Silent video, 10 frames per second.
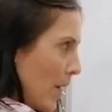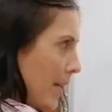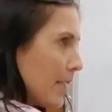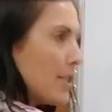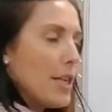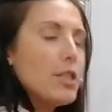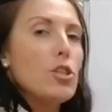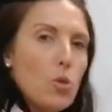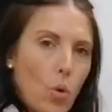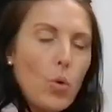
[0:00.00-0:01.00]
works,
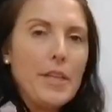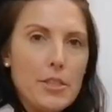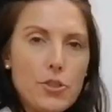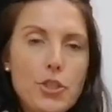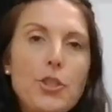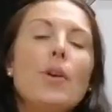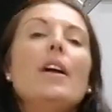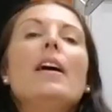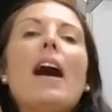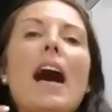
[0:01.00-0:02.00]
this law is true
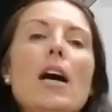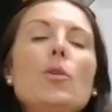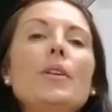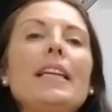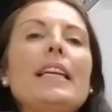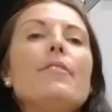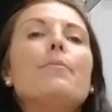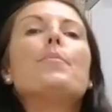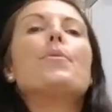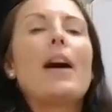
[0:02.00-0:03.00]
only
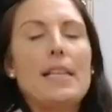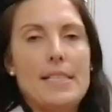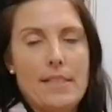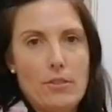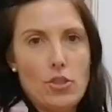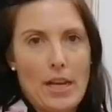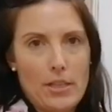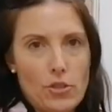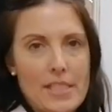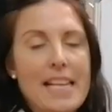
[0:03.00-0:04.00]
if price
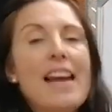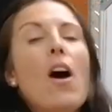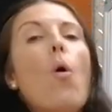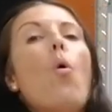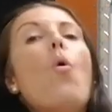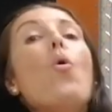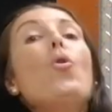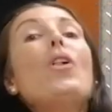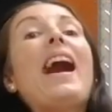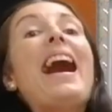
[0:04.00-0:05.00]
changes.
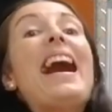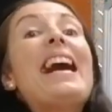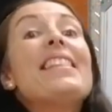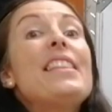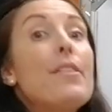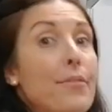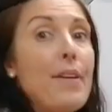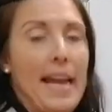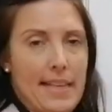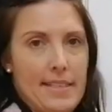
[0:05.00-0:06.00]
All other
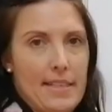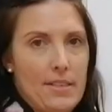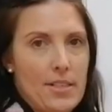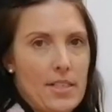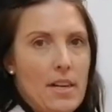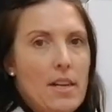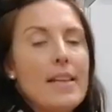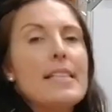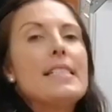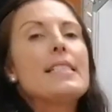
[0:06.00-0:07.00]
factors
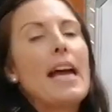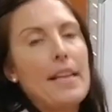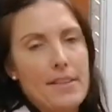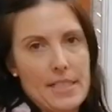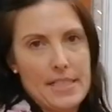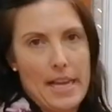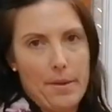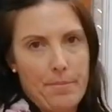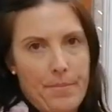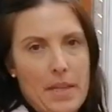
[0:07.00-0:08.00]
stay the
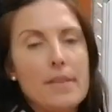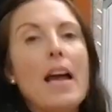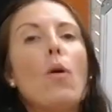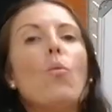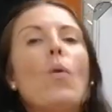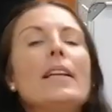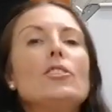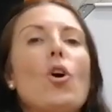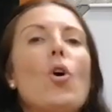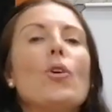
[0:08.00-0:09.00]
same. Now,
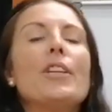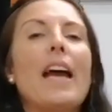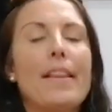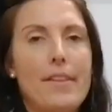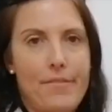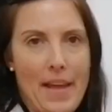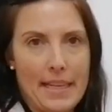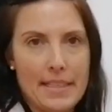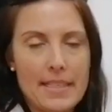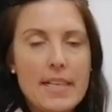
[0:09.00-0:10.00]
what are the other
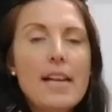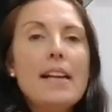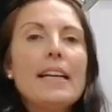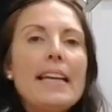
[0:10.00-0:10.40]
factors?